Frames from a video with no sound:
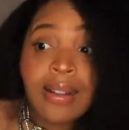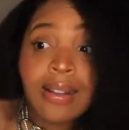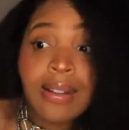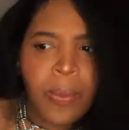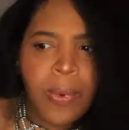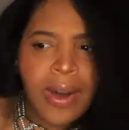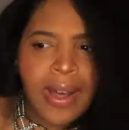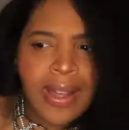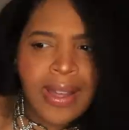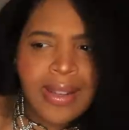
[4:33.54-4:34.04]

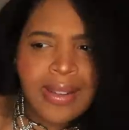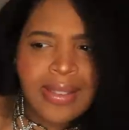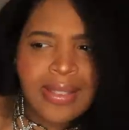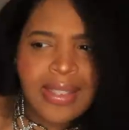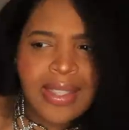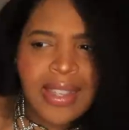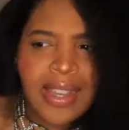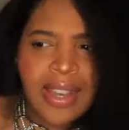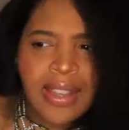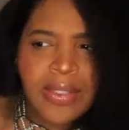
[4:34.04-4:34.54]
What?
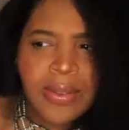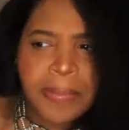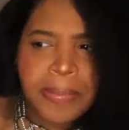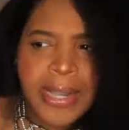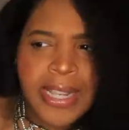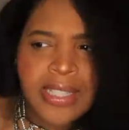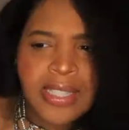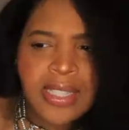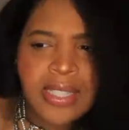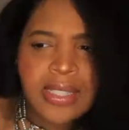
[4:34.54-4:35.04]
The other
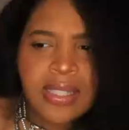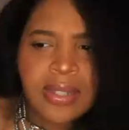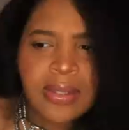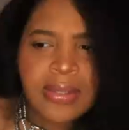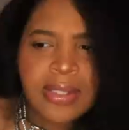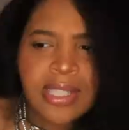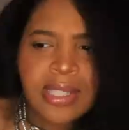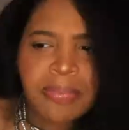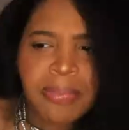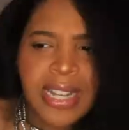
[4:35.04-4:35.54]
patients are
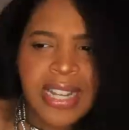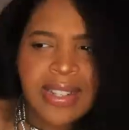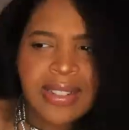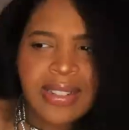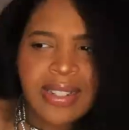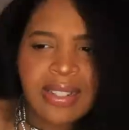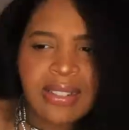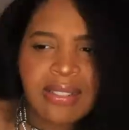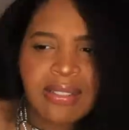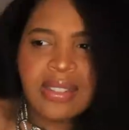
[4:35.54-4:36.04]

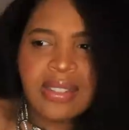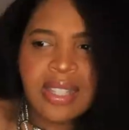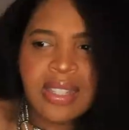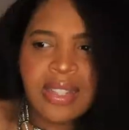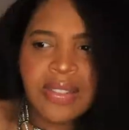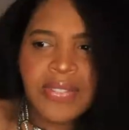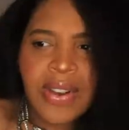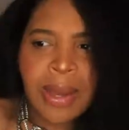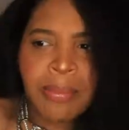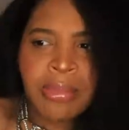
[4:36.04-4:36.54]
responding to
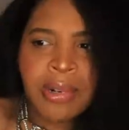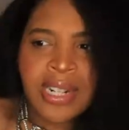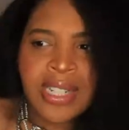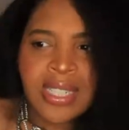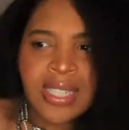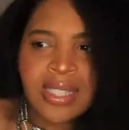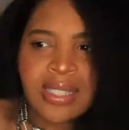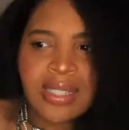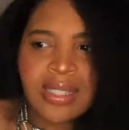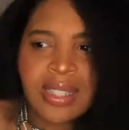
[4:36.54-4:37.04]
the
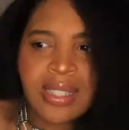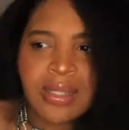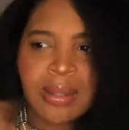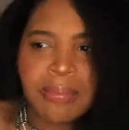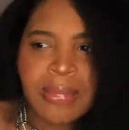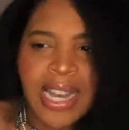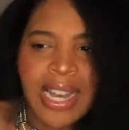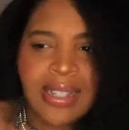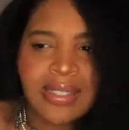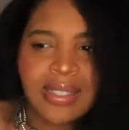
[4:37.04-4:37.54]
vibrations that the
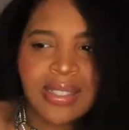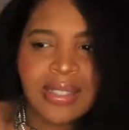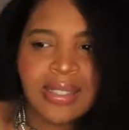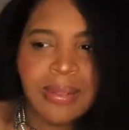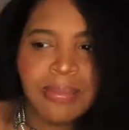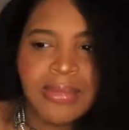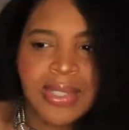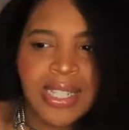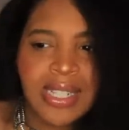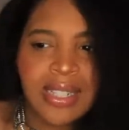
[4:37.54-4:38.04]
mask is
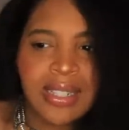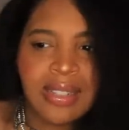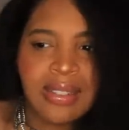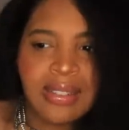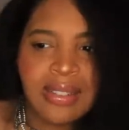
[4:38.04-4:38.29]
emitting.